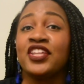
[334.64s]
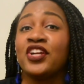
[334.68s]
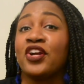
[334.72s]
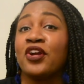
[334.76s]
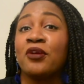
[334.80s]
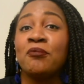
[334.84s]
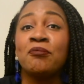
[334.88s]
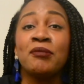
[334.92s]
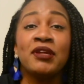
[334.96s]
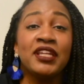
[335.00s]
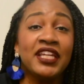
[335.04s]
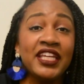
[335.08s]
There are
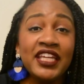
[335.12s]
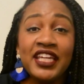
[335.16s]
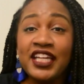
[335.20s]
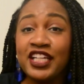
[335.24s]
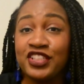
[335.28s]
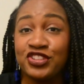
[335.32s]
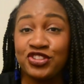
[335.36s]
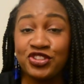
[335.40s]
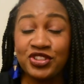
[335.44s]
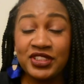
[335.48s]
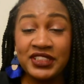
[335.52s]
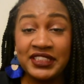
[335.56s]
many
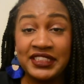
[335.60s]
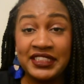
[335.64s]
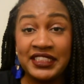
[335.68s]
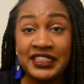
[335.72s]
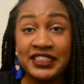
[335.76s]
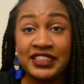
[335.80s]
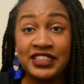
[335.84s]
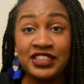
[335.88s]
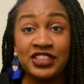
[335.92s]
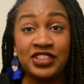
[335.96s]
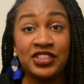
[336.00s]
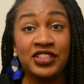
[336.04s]

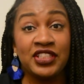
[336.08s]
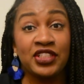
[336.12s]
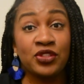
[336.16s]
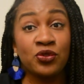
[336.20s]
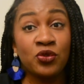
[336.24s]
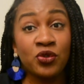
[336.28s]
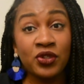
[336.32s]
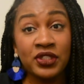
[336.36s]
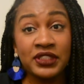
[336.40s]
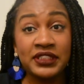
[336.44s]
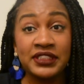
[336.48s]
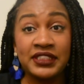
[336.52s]
intricacies to the
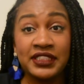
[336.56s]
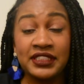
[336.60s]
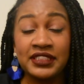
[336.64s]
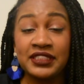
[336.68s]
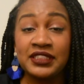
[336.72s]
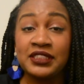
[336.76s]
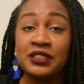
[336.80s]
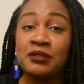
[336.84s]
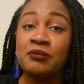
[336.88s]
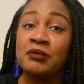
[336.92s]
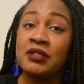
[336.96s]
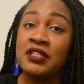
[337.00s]
court
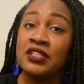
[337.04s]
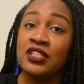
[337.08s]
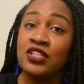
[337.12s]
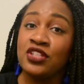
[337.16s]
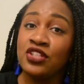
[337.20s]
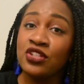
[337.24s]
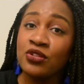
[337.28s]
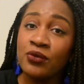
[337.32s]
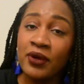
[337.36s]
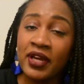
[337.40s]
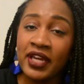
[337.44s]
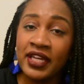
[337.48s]
system in the
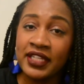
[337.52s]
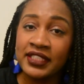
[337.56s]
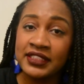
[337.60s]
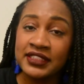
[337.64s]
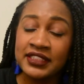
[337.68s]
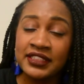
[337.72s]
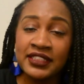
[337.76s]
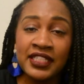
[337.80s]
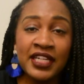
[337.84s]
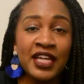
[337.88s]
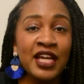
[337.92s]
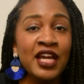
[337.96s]
U.S.
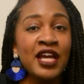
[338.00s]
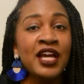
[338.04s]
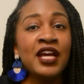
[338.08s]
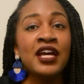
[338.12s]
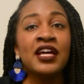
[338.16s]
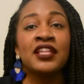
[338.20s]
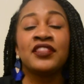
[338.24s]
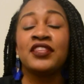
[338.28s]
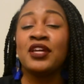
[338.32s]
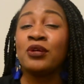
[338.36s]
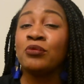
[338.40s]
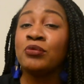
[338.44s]

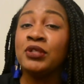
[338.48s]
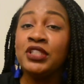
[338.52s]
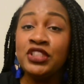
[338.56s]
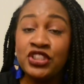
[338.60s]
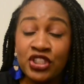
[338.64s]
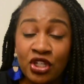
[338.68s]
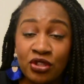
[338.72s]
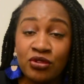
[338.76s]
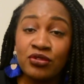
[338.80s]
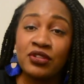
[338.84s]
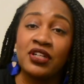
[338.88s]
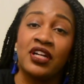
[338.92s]
that we
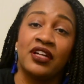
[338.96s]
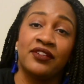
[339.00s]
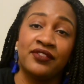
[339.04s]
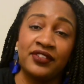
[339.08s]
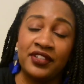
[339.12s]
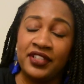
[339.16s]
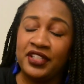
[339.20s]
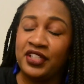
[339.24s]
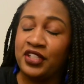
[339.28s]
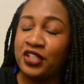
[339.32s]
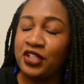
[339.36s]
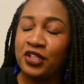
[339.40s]
don't cover
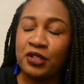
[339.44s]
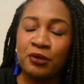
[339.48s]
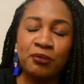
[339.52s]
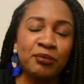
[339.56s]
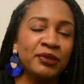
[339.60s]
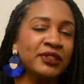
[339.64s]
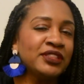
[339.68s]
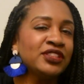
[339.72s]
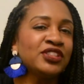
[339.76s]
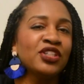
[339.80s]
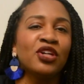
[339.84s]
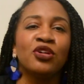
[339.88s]
here,
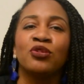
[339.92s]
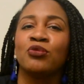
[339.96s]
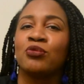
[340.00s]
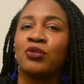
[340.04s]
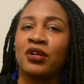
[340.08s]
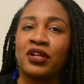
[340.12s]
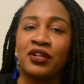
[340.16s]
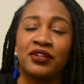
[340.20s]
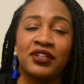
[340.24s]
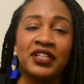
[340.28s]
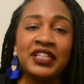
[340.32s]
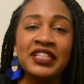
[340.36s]
but don't
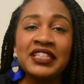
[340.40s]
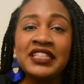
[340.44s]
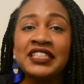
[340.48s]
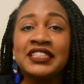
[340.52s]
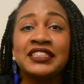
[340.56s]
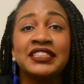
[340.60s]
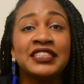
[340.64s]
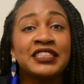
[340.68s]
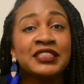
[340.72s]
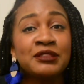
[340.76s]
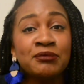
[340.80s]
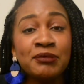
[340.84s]
worry, this
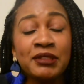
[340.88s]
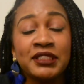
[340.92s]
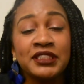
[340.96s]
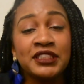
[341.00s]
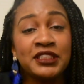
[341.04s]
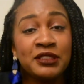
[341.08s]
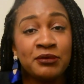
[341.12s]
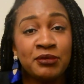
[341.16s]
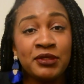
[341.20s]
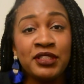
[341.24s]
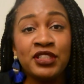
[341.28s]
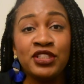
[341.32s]
is meant to
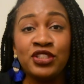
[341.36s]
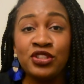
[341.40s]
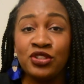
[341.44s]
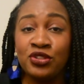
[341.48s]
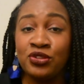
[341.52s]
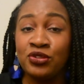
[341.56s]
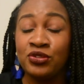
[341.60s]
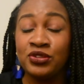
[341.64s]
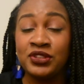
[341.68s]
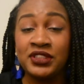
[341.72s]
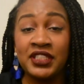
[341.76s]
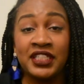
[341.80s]
be
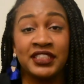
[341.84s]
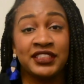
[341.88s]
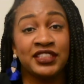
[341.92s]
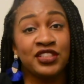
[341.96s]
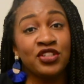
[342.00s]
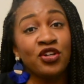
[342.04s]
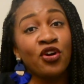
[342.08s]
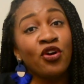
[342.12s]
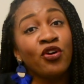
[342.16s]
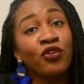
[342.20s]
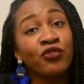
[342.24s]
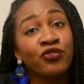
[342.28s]
used as an
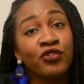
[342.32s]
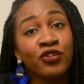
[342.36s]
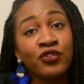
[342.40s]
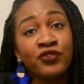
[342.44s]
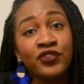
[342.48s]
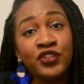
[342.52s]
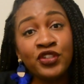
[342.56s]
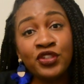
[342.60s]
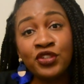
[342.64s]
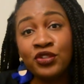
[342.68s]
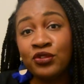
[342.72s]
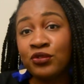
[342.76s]

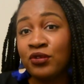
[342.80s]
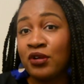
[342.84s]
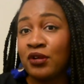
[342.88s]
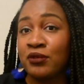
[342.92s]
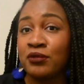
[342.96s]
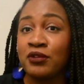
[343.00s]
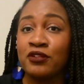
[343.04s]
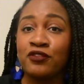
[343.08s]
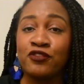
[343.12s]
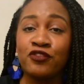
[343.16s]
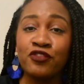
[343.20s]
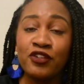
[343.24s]
overview, a
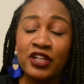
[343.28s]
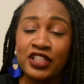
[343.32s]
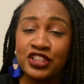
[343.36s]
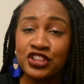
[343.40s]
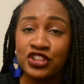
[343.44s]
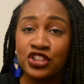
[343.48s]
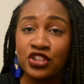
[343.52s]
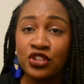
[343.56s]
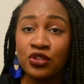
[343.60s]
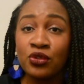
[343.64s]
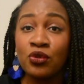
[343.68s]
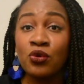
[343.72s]

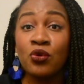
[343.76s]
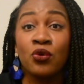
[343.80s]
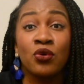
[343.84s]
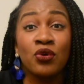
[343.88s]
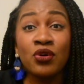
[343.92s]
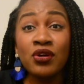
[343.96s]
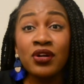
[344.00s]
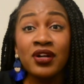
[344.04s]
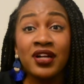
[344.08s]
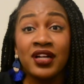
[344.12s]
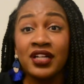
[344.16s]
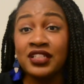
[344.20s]
refresher,
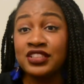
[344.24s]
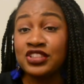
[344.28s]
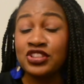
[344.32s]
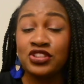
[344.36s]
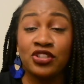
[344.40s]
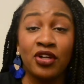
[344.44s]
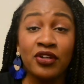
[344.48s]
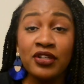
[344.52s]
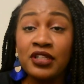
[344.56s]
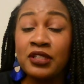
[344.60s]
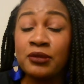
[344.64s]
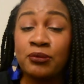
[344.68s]
or a
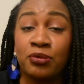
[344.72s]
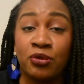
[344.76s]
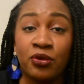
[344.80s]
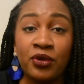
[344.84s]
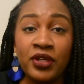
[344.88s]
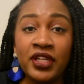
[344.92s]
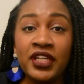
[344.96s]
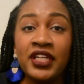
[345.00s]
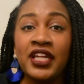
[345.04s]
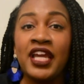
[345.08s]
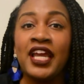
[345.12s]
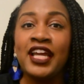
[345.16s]
starting
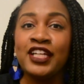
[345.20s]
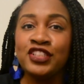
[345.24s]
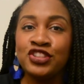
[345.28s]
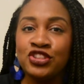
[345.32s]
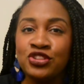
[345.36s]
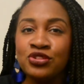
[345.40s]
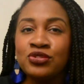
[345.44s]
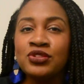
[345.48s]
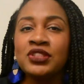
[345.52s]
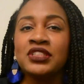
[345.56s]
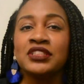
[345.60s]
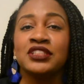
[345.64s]
point as
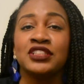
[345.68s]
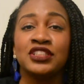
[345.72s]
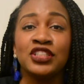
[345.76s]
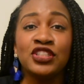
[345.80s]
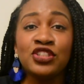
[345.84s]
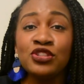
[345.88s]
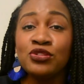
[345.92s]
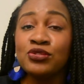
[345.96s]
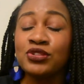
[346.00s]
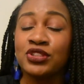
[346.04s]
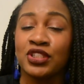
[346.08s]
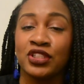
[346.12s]
you
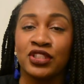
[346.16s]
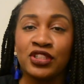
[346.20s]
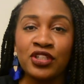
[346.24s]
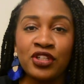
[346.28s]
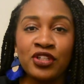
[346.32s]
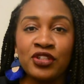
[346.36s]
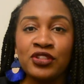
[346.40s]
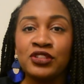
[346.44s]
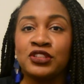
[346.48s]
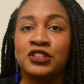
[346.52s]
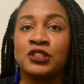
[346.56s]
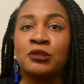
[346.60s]
continue to
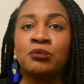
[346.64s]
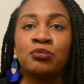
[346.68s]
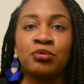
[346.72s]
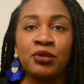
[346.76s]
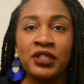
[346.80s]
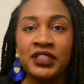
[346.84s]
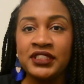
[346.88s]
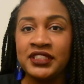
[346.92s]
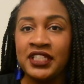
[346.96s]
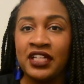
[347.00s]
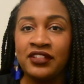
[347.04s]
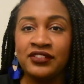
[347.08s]
learn to
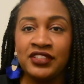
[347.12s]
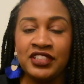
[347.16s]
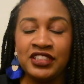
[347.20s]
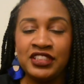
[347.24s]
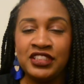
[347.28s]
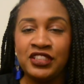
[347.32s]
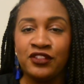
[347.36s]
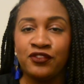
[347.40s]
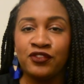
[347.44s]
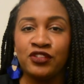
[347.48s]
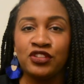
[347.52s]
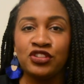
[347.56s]
break down these
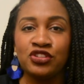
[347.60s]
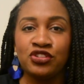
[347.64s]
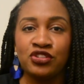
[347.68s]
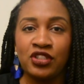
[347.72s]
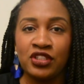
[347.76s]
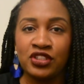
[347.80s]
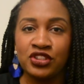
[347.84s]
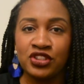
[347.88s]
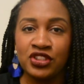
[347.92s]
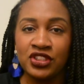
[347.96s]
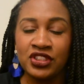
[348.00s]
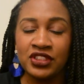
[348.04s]
different
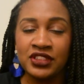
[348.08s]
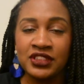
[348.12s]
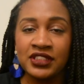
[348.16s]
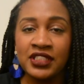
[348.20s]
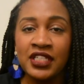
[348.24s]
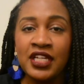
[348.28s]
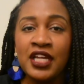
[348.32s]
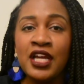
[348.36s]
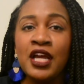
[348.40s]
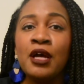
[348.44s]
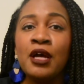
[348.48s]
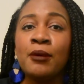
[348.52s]
structures.
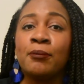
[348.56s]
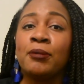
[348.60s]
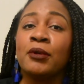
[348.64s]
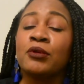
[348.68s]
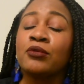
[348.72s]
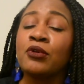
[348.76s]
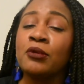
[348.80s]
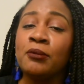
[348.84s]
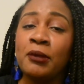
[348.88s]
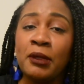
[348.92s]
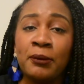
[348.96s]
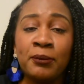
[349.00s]
But
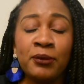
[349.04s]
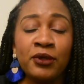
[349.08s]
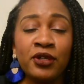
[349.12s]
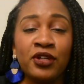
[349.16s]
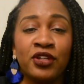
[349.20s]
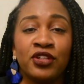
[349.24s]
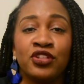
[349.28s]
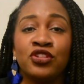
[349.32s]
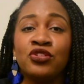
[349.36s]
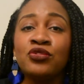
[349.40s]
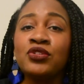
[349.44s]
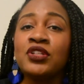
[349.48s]
remember,
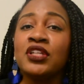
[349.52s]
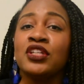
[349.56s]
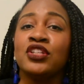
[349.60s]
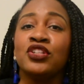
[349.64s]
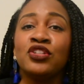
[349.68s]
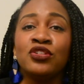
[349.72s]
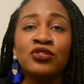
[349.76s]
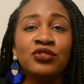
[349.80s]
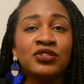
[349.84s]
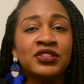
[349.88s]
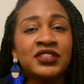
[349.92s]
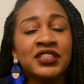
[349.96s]
you can
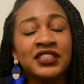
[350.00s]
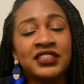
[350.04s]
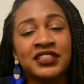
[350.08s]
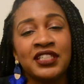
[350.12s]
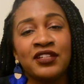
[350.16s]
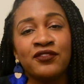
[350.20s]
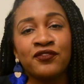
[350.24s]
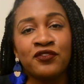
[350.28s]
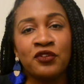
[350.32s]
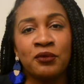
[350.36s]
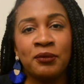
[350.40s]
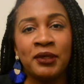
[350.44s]
use this
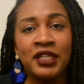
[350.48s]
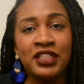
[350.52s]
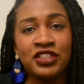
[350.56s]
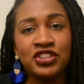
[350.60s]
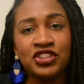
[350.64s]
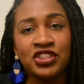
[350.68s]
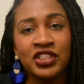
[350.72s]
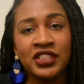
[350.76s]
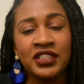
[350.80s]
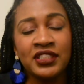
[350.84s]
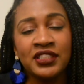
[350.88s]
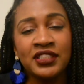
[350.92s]

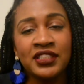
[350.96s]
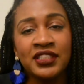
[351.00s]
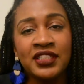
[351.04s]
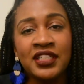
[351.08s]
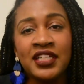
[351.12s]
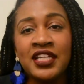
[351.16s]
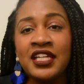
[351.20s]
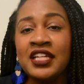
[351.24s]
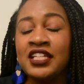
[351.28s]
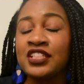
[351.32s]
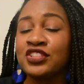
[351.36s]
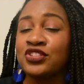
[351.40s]
information
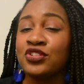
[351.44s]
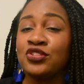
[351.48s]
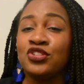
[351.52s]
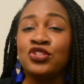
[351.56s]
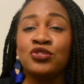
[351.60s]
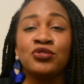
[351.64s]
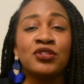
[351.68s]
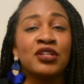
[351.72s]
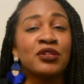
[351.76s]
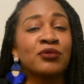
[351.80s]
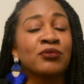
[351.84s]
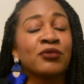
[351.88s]
so you
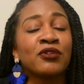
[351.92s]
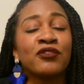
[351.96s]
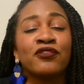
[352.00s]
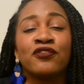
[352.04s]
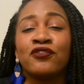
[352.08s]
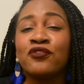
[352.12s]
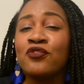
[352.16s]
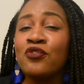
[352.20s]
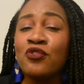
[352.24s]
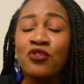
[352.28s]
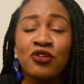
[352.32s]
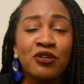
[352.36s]
can
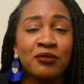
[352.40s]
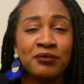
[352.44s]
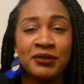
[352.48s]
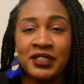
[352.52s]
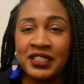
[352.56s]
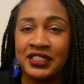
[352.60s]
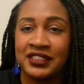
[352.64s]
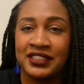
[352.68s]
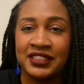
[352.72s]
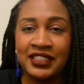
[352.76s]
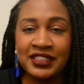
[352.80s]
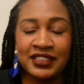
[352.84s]
reform
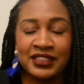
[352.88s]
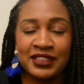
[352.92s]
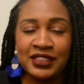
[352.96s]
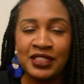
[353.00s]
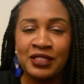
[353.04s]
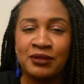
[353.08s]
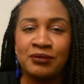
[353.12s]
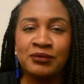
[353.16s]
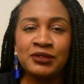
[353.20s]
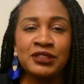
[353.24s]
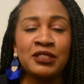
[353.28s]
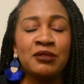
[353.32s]
this
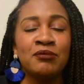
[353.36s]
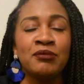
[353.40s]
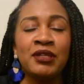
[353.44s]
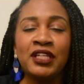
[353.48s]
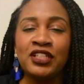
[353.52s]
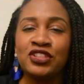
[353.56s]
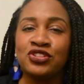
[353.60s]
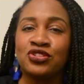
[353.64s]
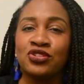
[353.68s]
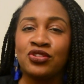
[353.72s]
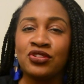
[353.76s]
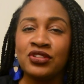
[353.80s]
system to make
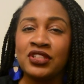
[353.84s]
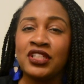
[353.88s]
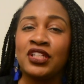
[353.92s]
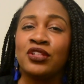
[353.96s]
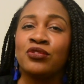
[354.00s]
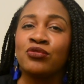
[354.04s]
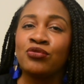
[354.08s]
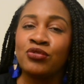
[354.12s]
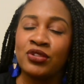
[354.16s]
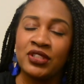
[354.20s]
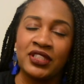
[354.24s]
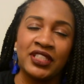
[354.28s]
sure that it
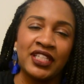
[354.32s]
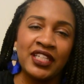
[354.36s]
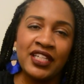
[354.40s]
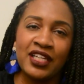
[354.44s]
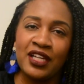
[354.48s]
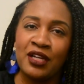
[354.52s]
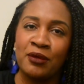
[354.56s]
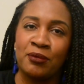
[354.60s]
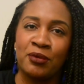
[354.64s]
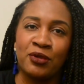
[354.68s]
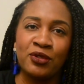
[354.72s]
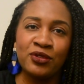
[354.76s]
really
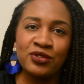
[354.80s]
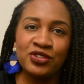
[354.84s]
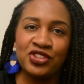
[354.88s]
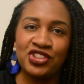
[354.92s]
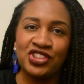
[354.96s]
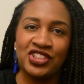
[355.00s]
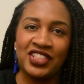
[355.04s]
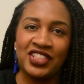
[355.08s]
upholds